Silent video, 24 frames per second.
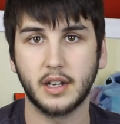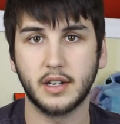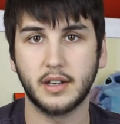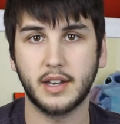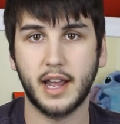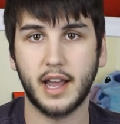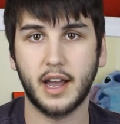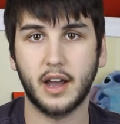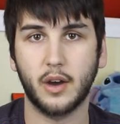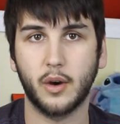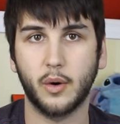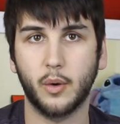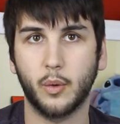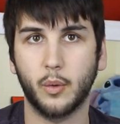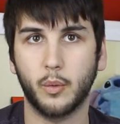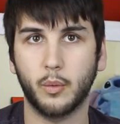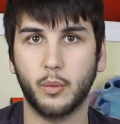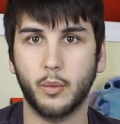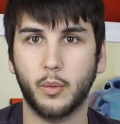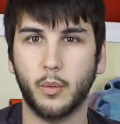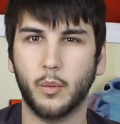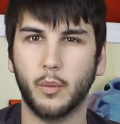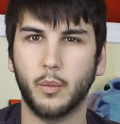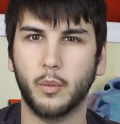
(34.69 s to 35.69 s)
Now,
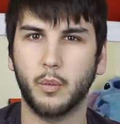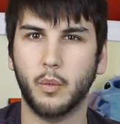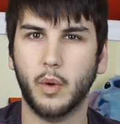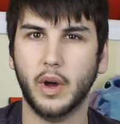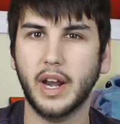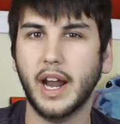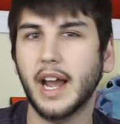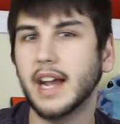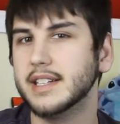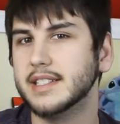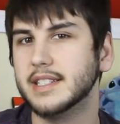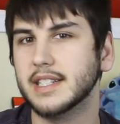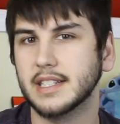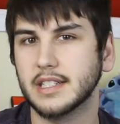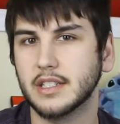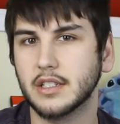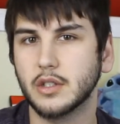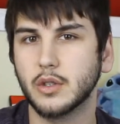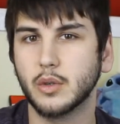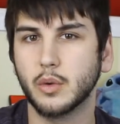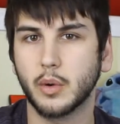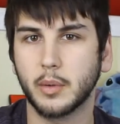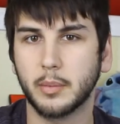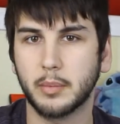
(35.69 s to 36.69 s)
what I did
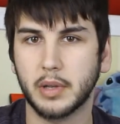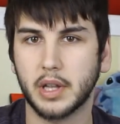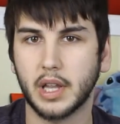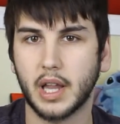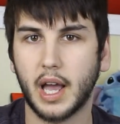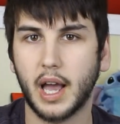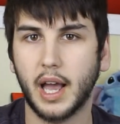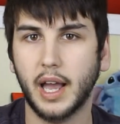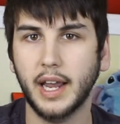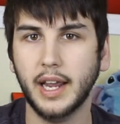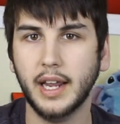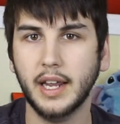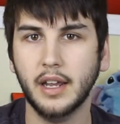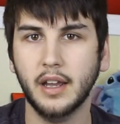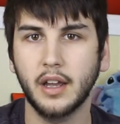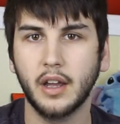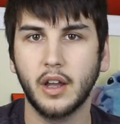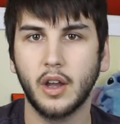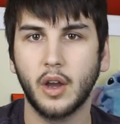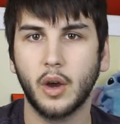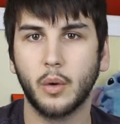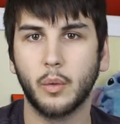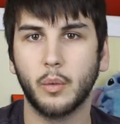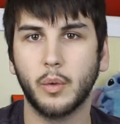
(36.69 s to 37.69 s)
to apply
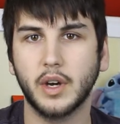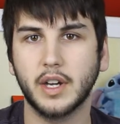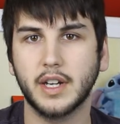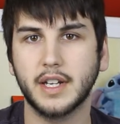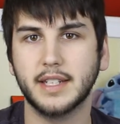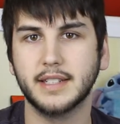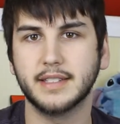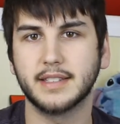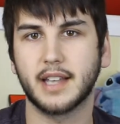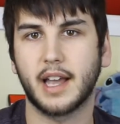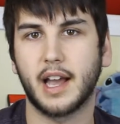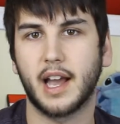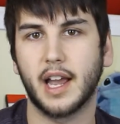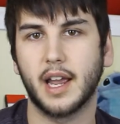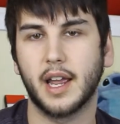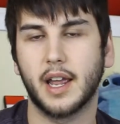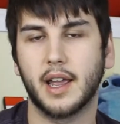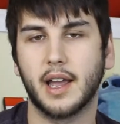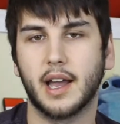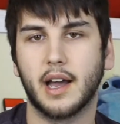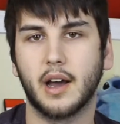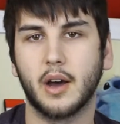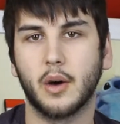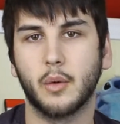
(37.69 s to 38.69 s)
was
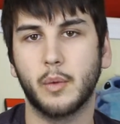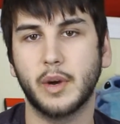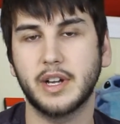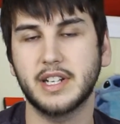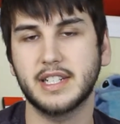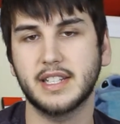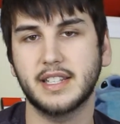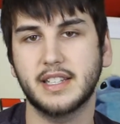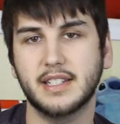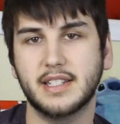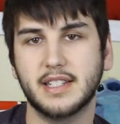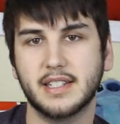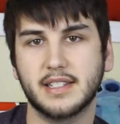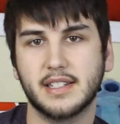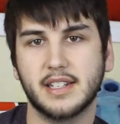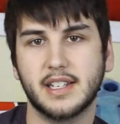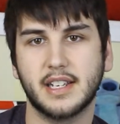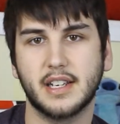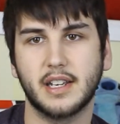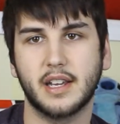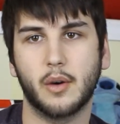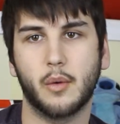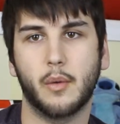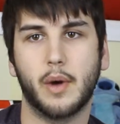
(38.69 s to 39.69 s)
I went to the
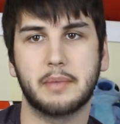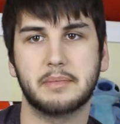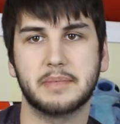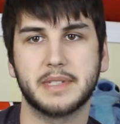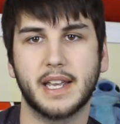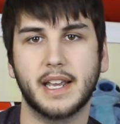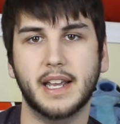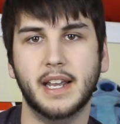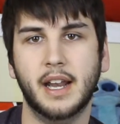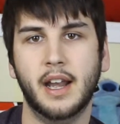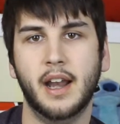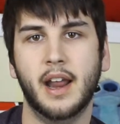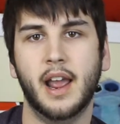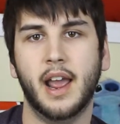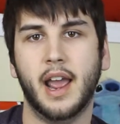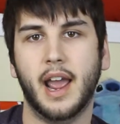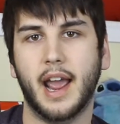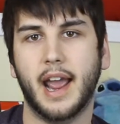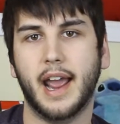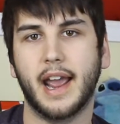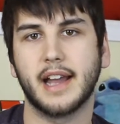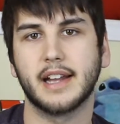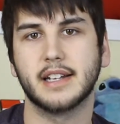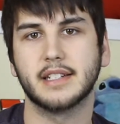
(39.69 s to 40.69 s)
Disney website,
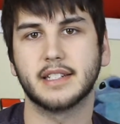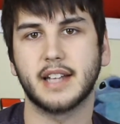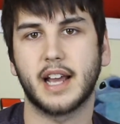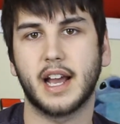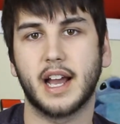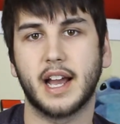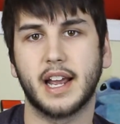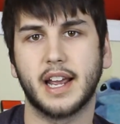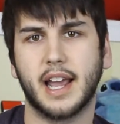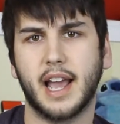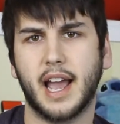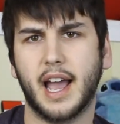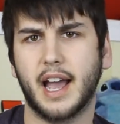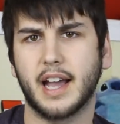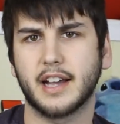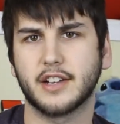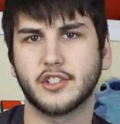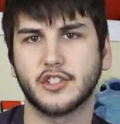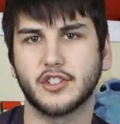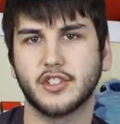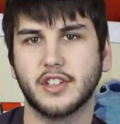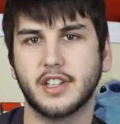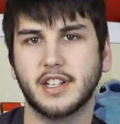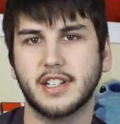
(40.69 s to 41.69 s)
and I
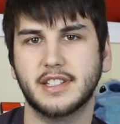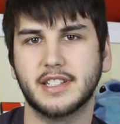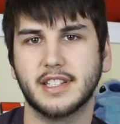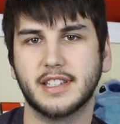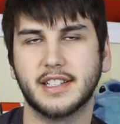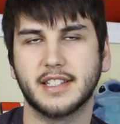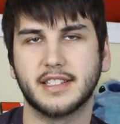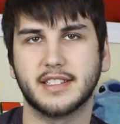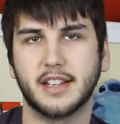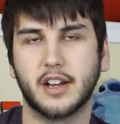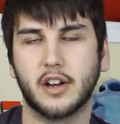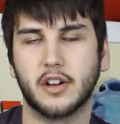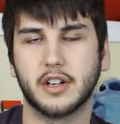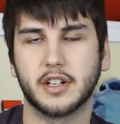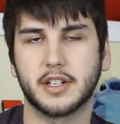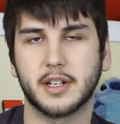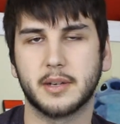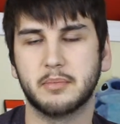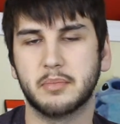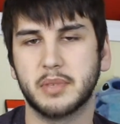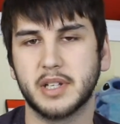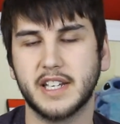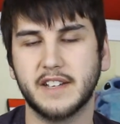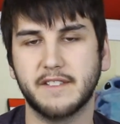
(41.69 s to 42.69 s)
actually did this on a
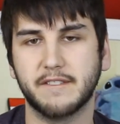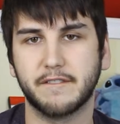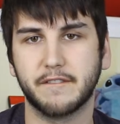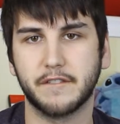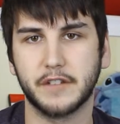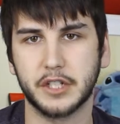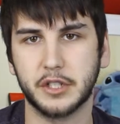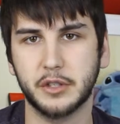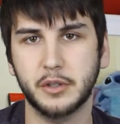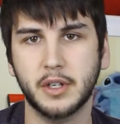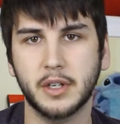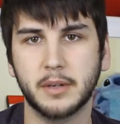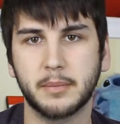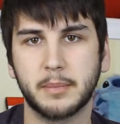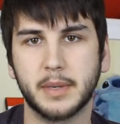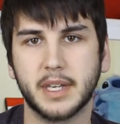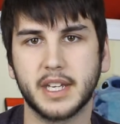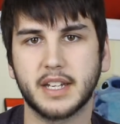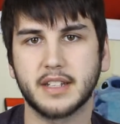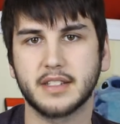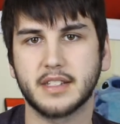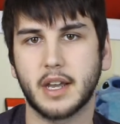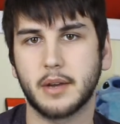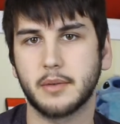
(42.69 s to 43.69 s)
complete fluke
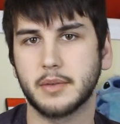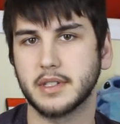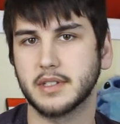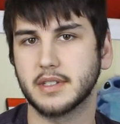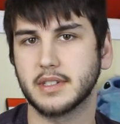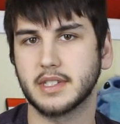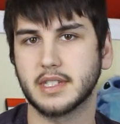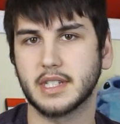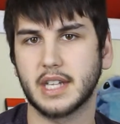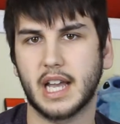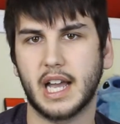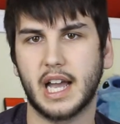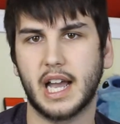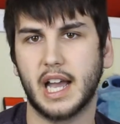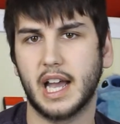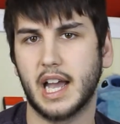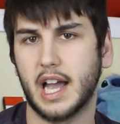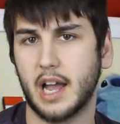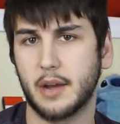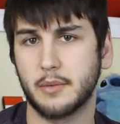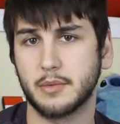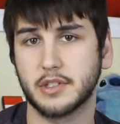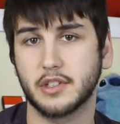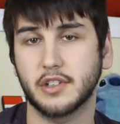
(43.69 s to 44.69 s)
because I
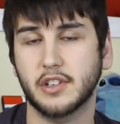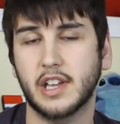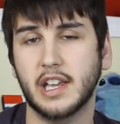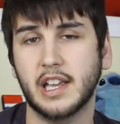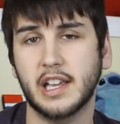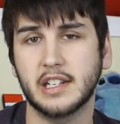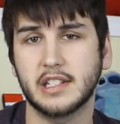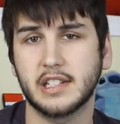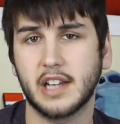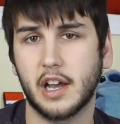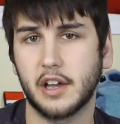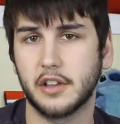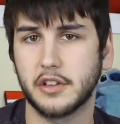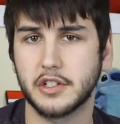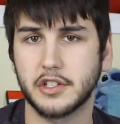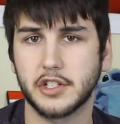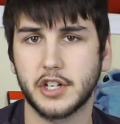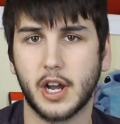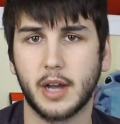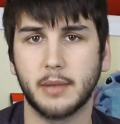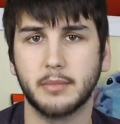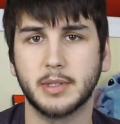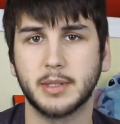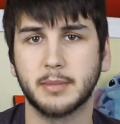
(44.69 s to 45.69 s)
was looking into other
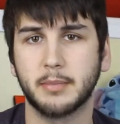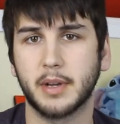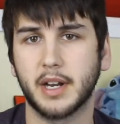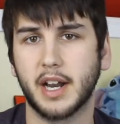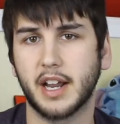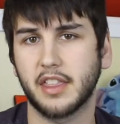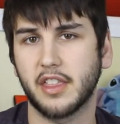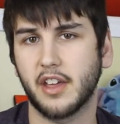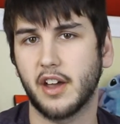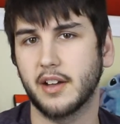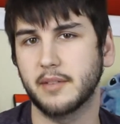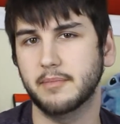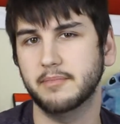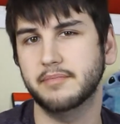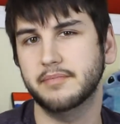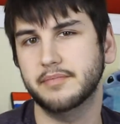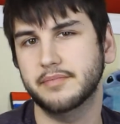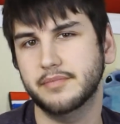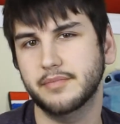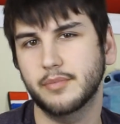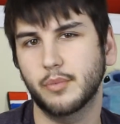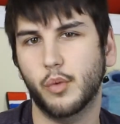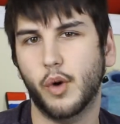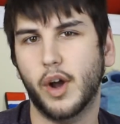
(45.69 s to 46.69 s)
jobs, but I thought,
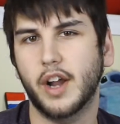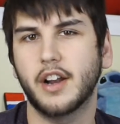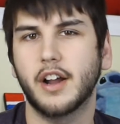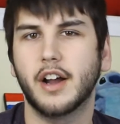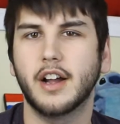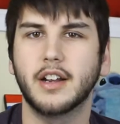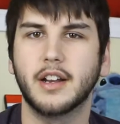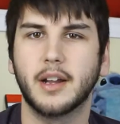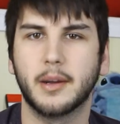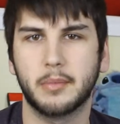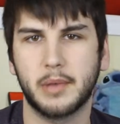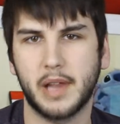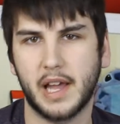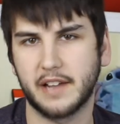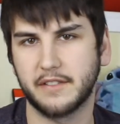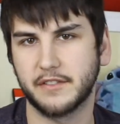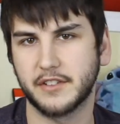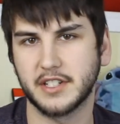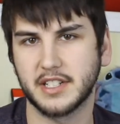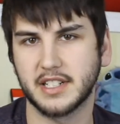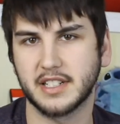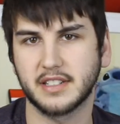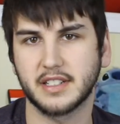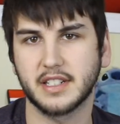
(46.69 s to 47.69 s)
why not apply
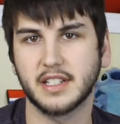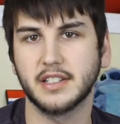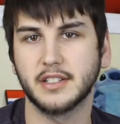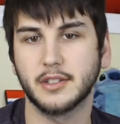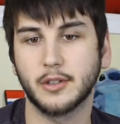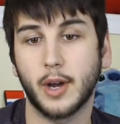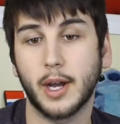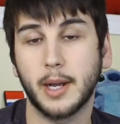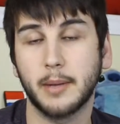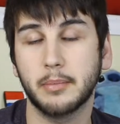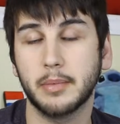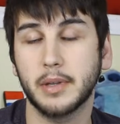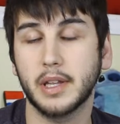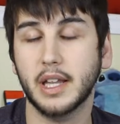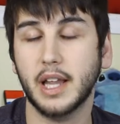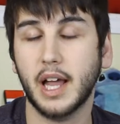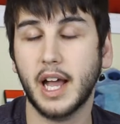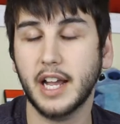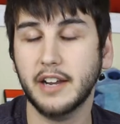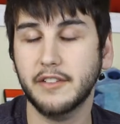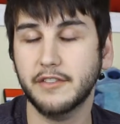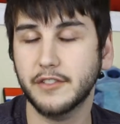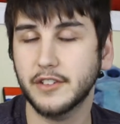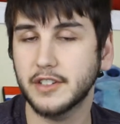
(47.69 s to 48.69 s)
for Disney? So I
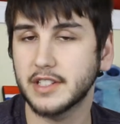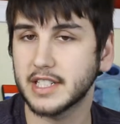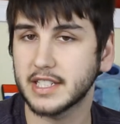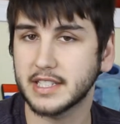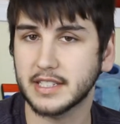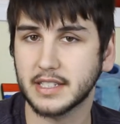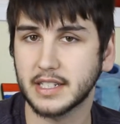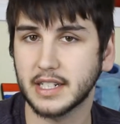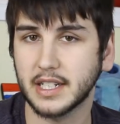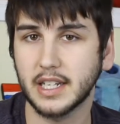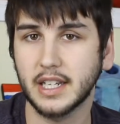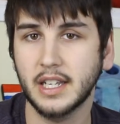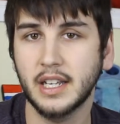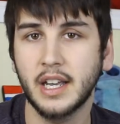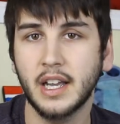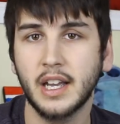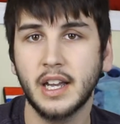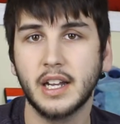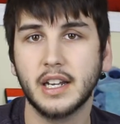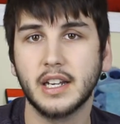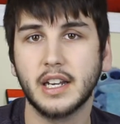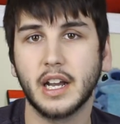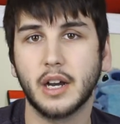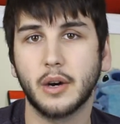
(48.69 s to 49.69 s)
applied for Disney.
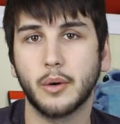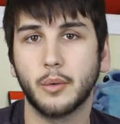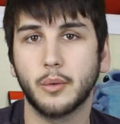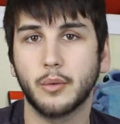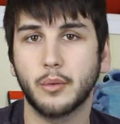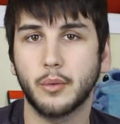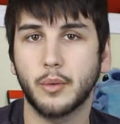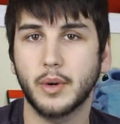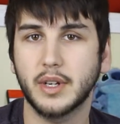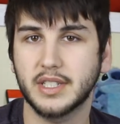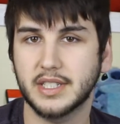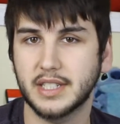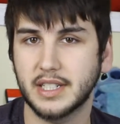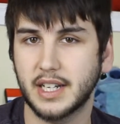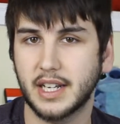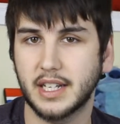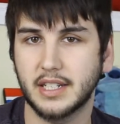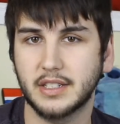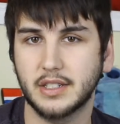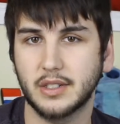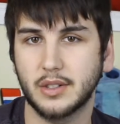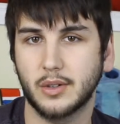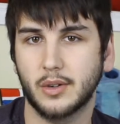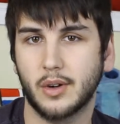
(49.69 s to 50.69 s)
Now, what did
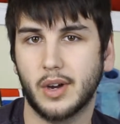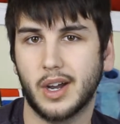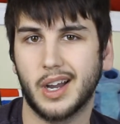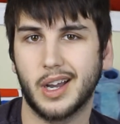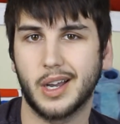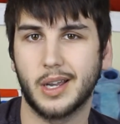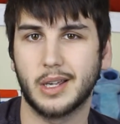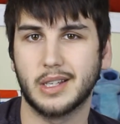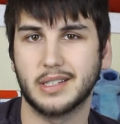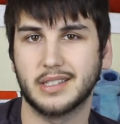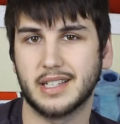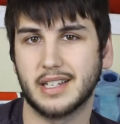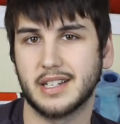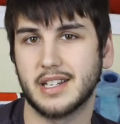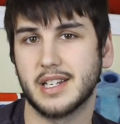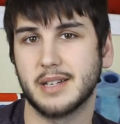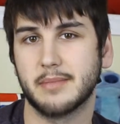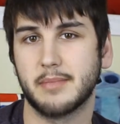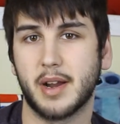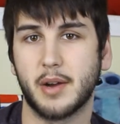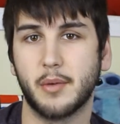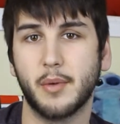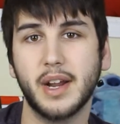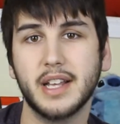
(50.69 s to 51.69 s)
I do? I sent
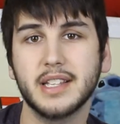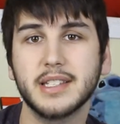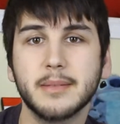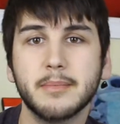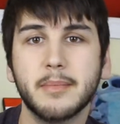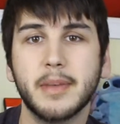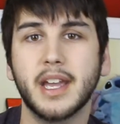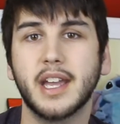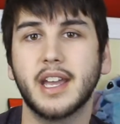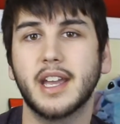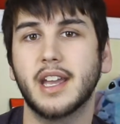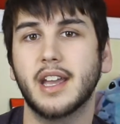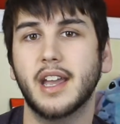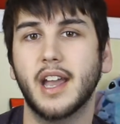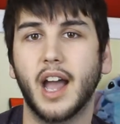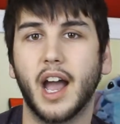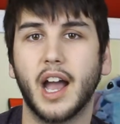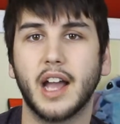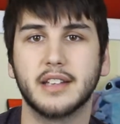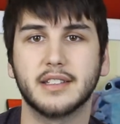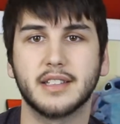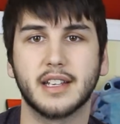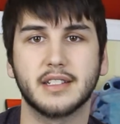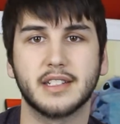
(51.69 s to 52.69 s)
in my resume,
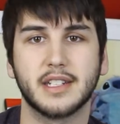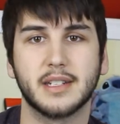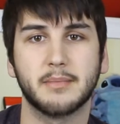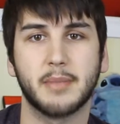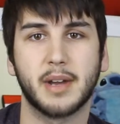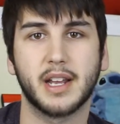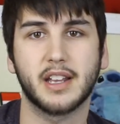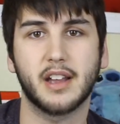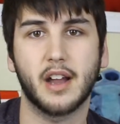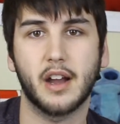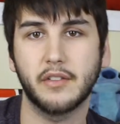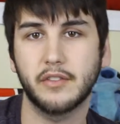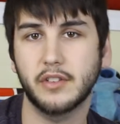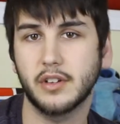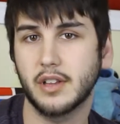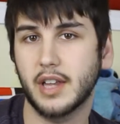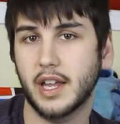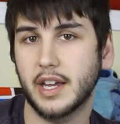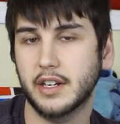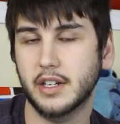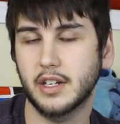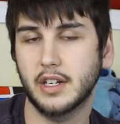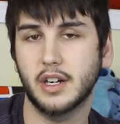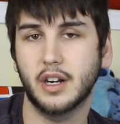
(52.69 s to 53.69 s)
I sent in my cover
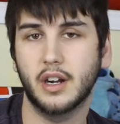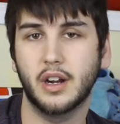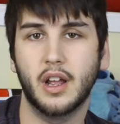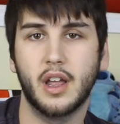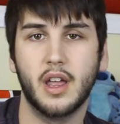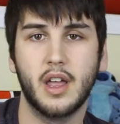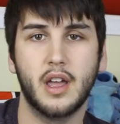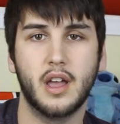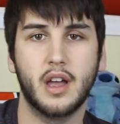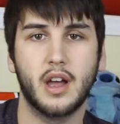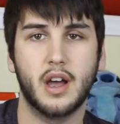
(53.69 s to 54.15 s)
letter.